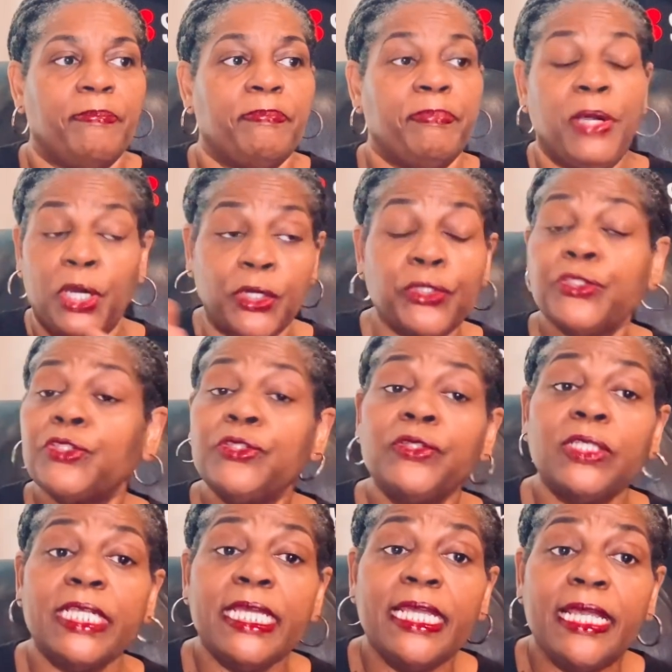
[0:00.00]

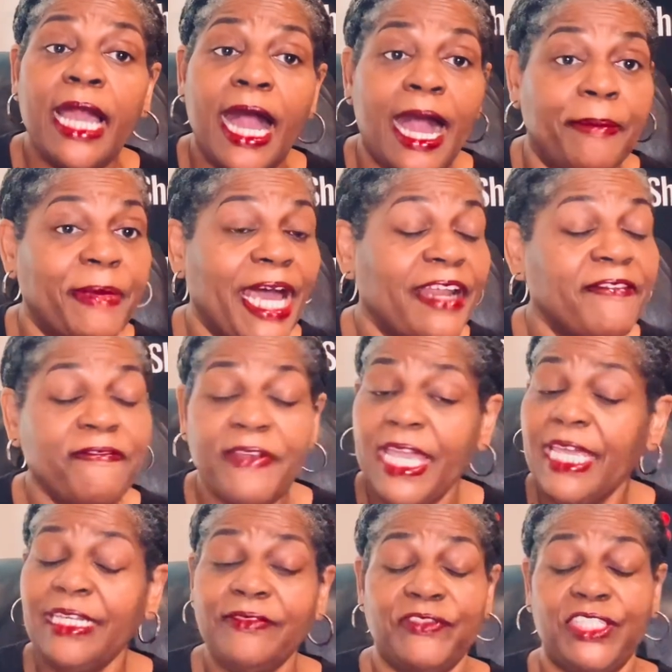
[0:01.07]
Personally, I'm not a
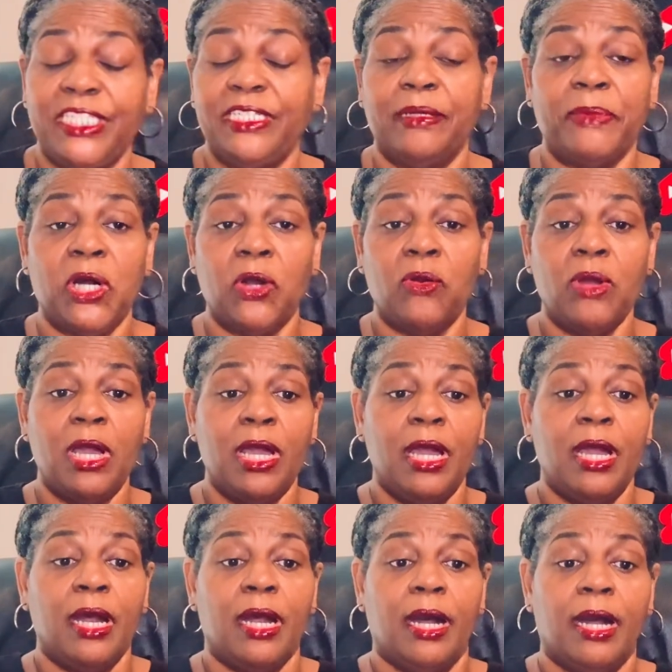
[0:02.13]
fan of GMO,
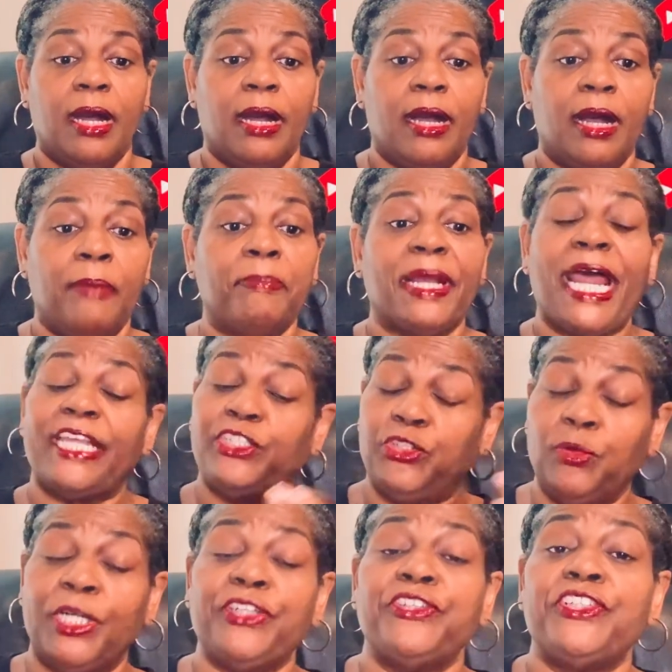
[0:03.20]
but I
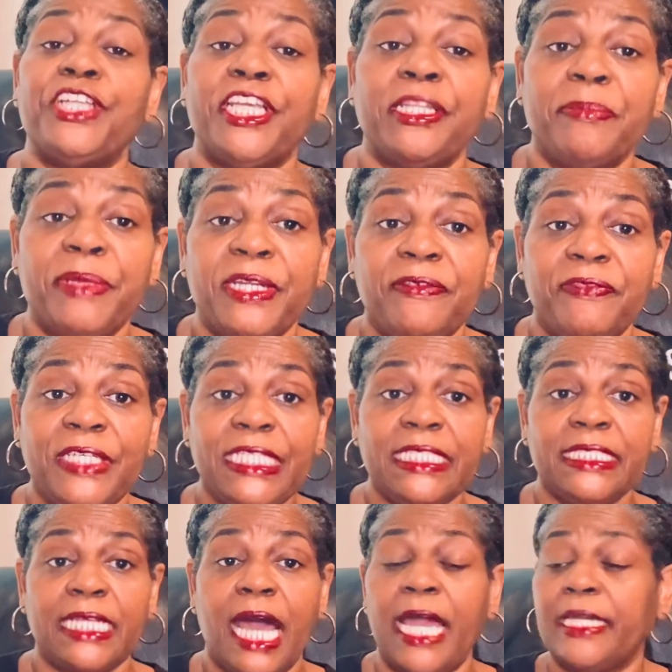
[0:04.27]
do understand the
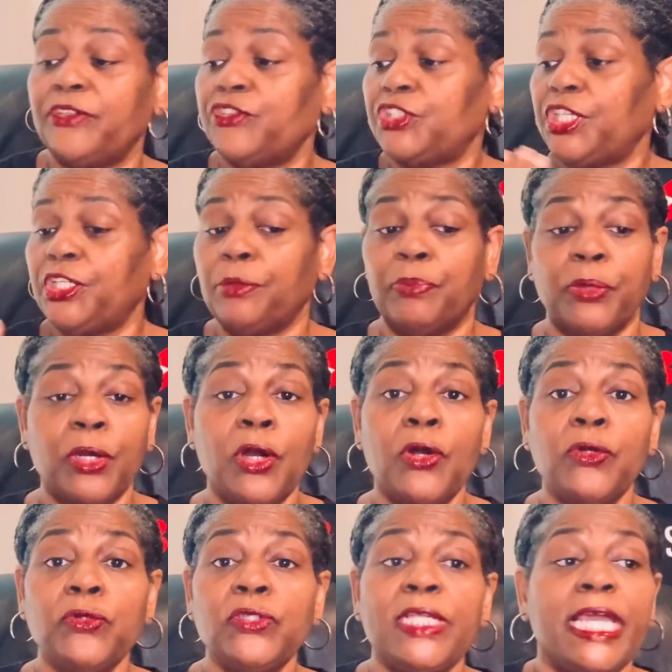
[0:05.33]
benefits, I understand the
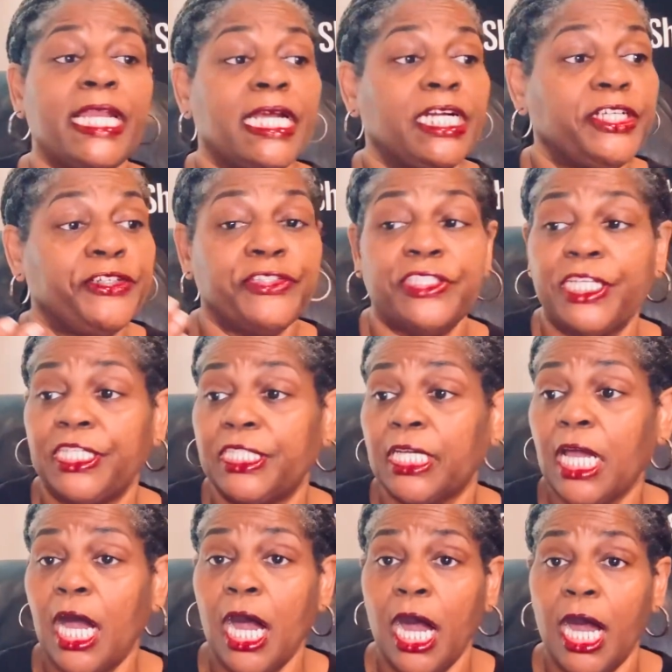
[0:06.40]
pros, and I understand the
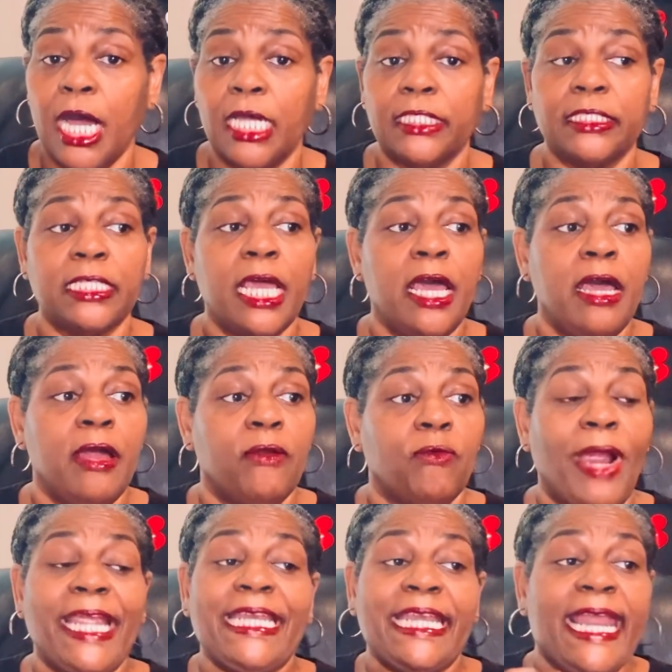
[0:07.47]
cons.
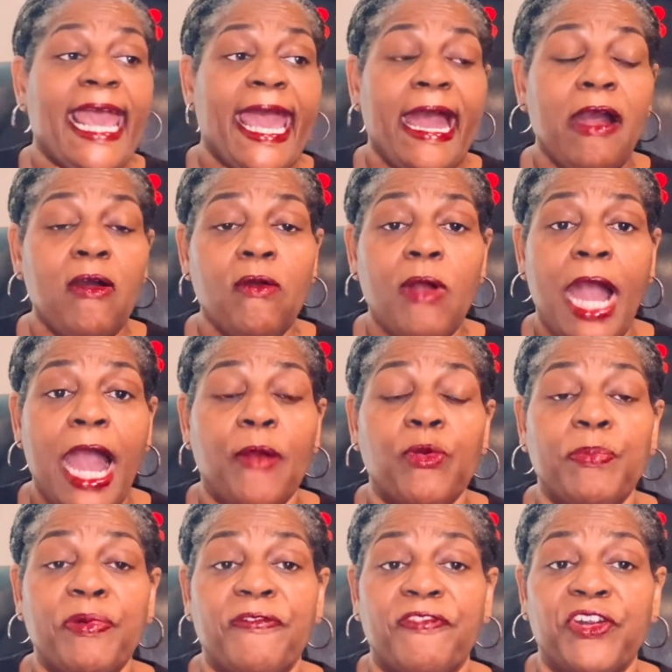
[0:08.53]
Right now, I
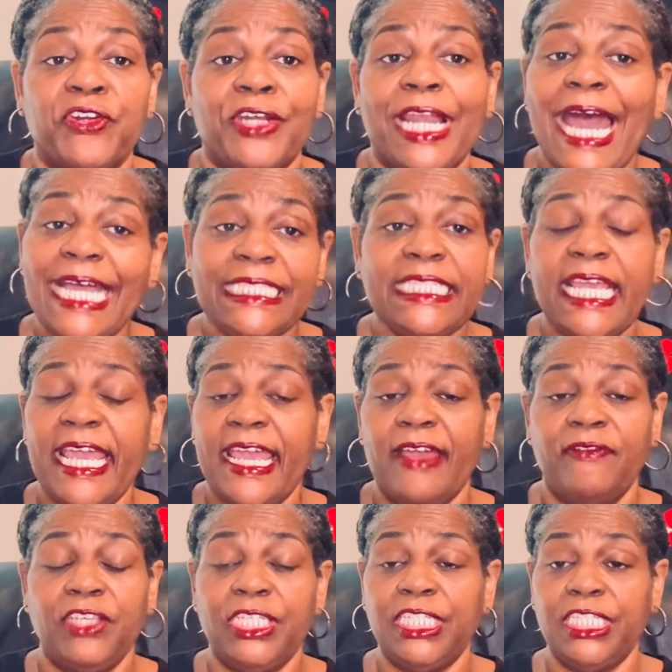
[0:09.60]
would prefer not to
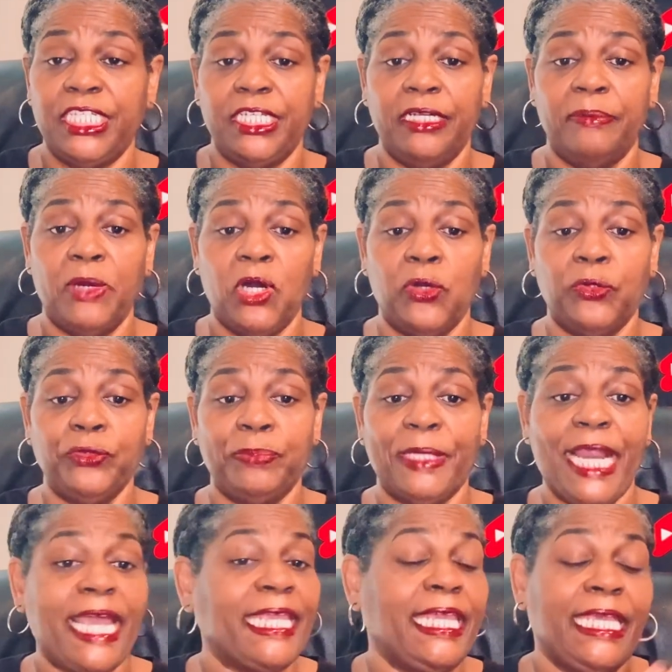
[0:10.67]
have any GMOs,
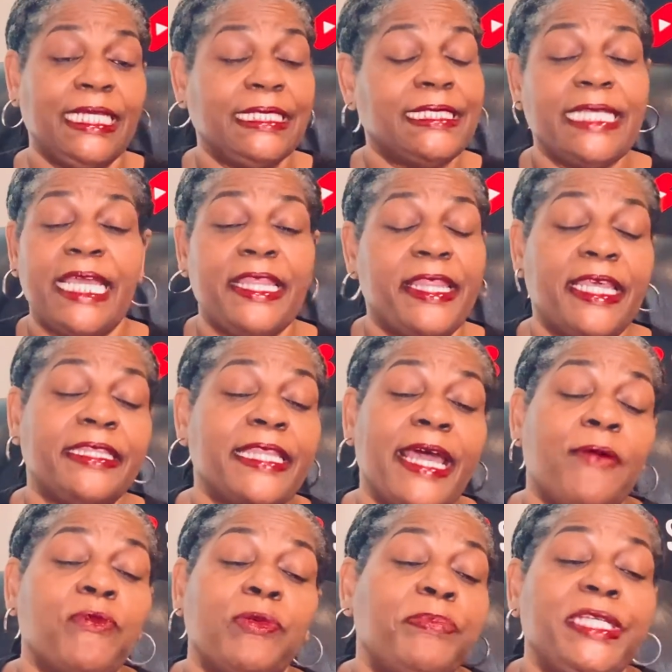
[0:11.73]
but I can't say that
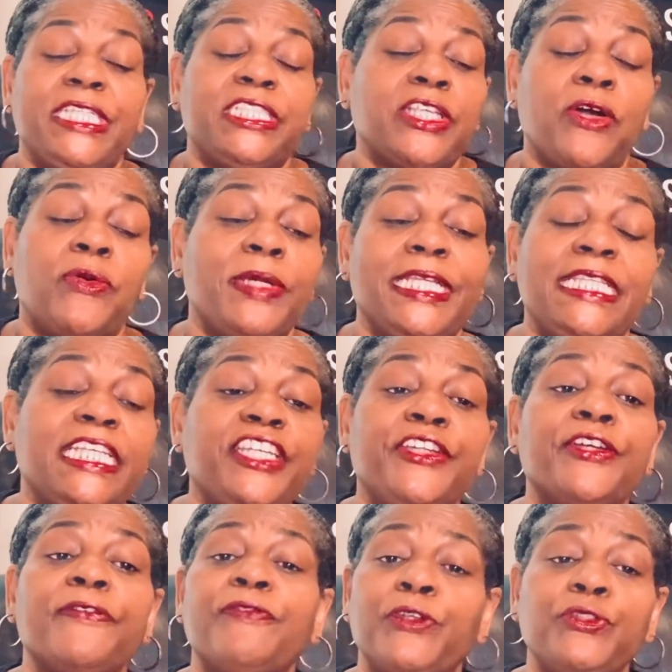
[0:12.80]
that will be so in the
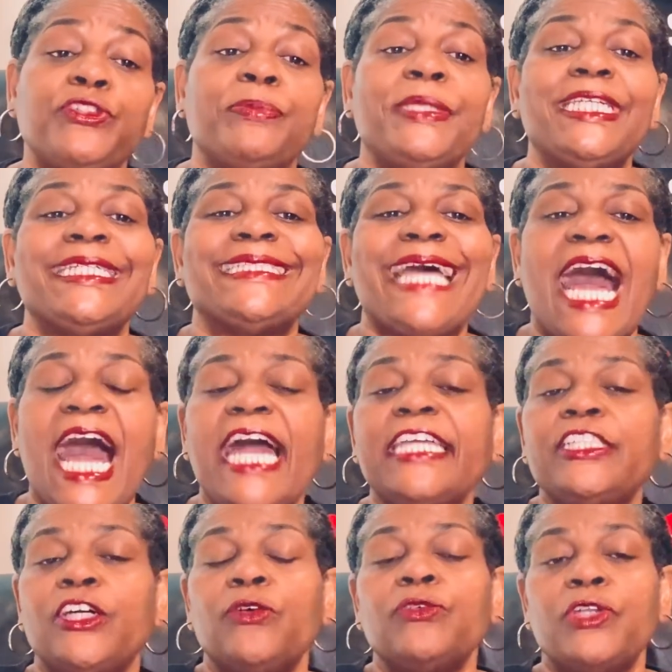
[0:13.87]
near future because
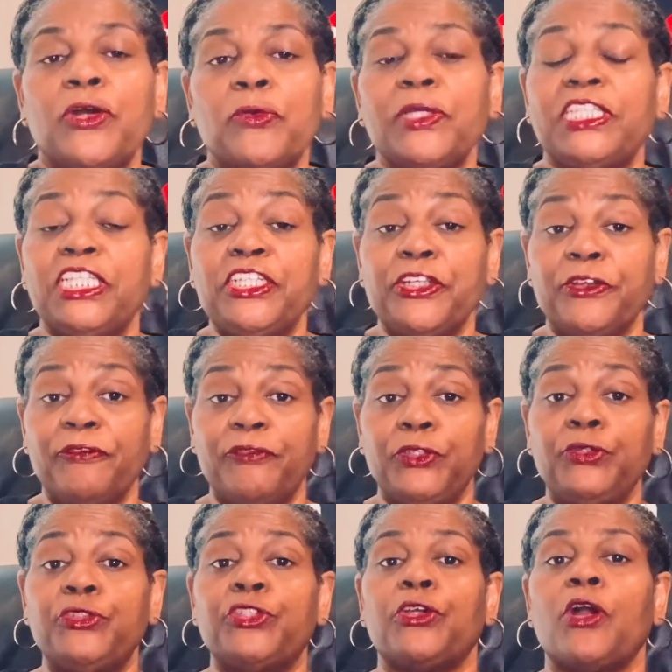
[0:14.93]
I don't know what the near
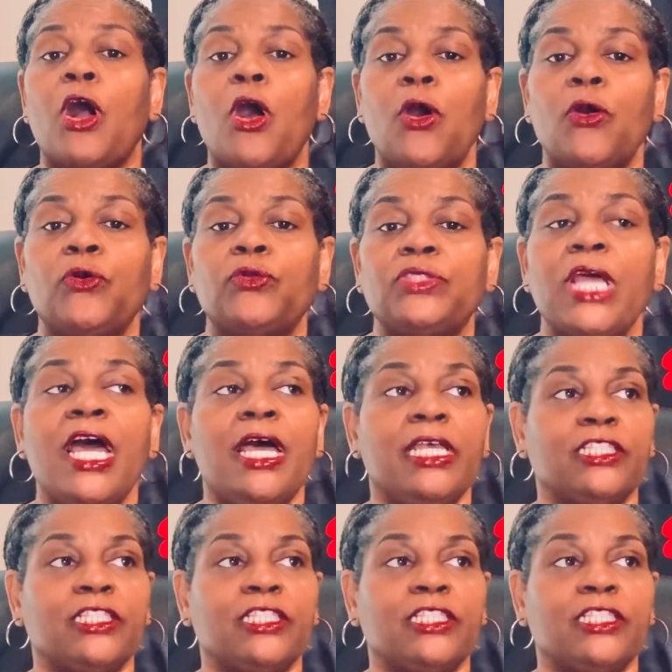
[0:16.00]
future holds.